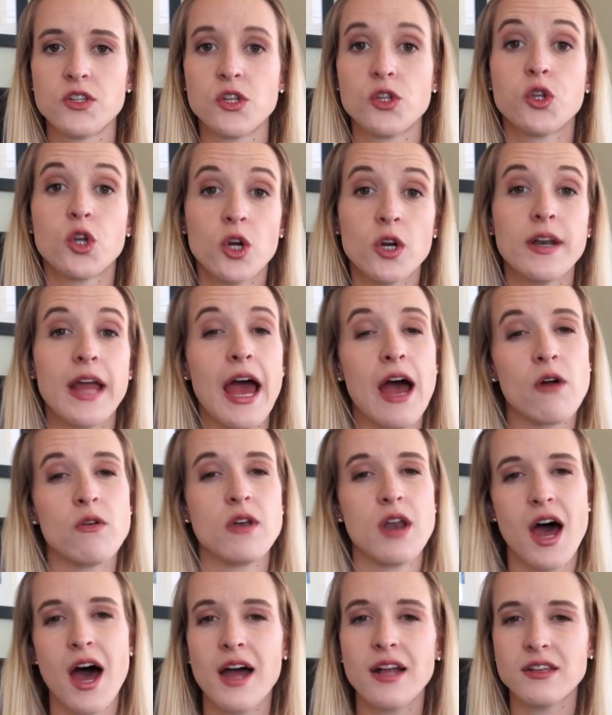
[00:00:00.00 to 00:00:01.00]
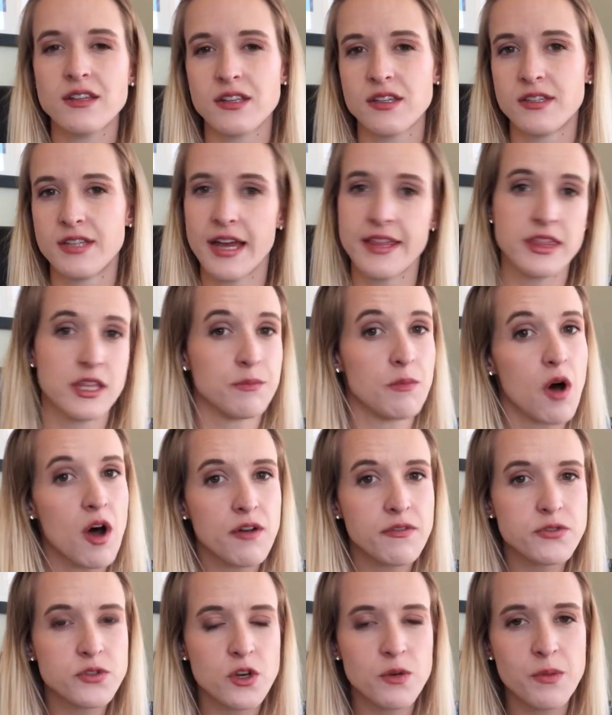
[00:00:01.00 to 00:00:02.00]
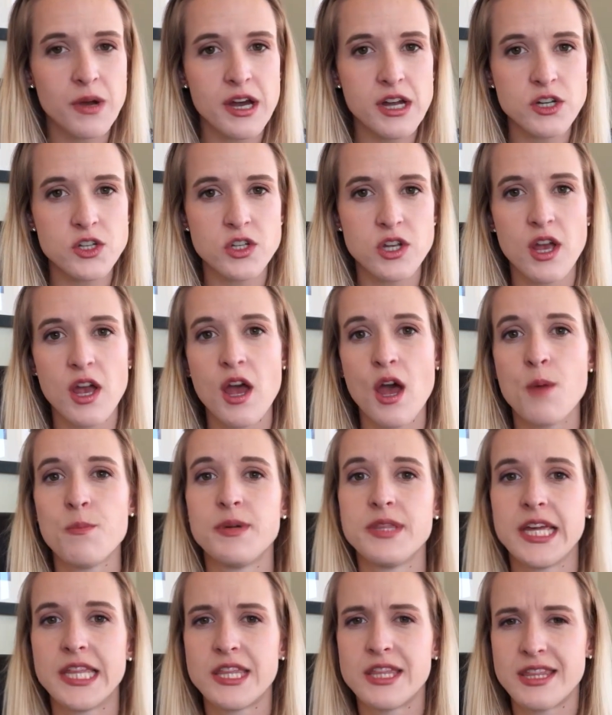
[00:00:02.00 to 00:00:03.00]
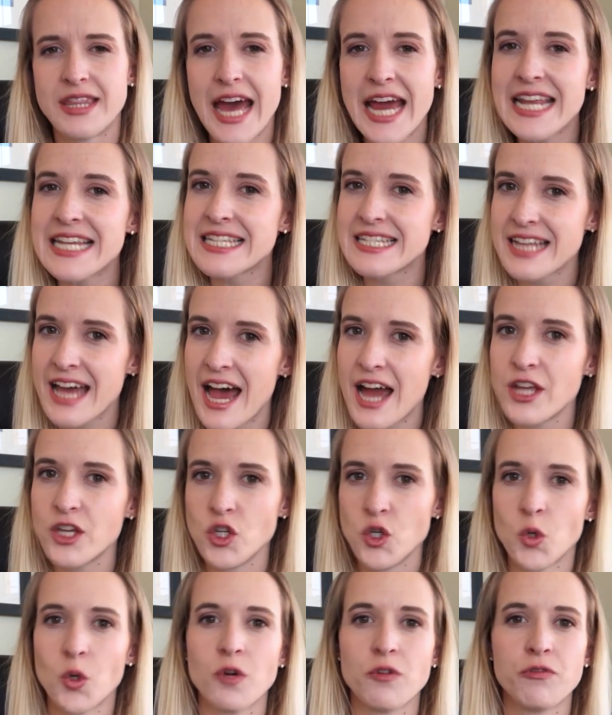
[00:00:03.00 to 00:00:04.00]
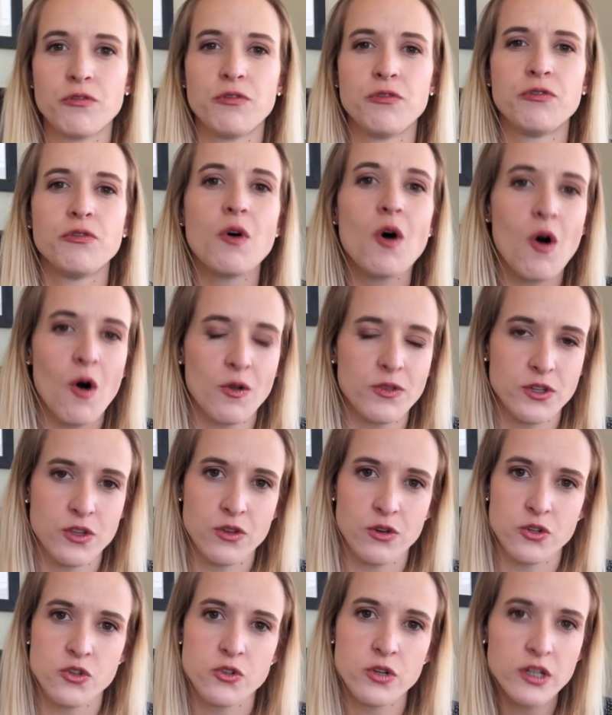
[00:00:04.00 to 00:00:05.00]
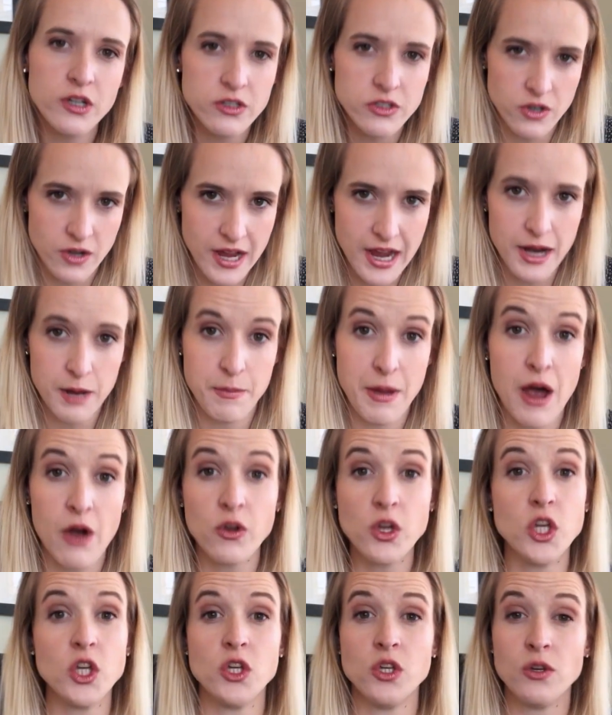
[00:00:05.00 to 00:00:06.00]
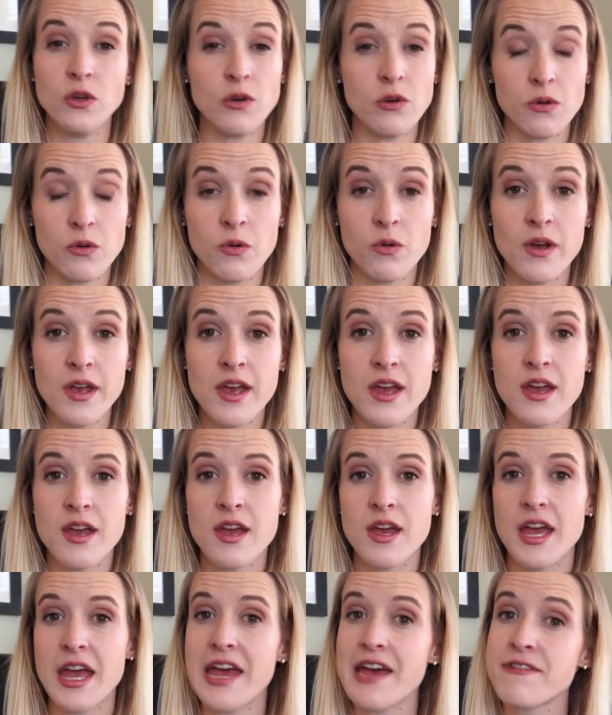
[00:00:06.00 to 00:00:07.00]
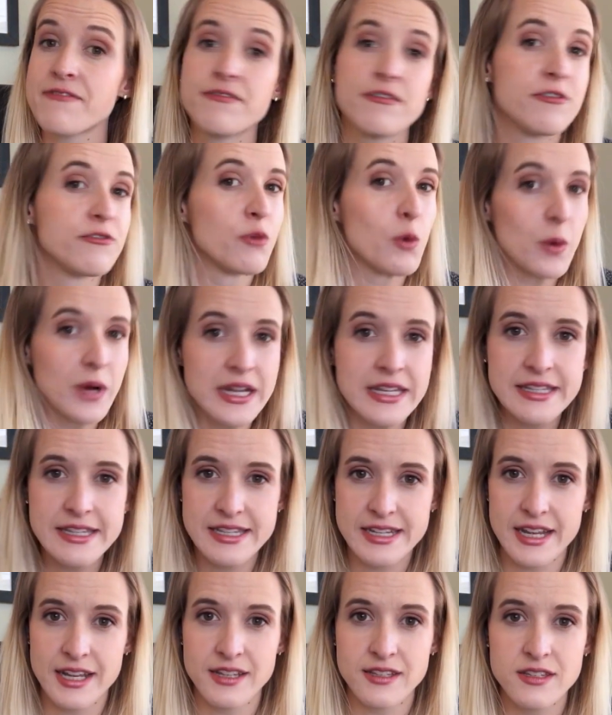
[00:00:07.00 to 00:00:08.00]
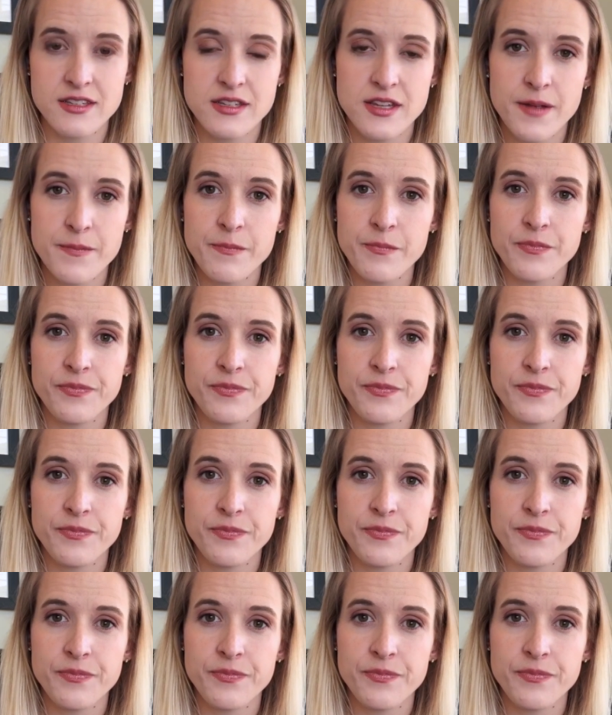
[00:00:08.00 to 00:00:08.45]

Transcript: learn how not to set them off so much, but that is not your fault. Those triggers are not about you. If, for instance,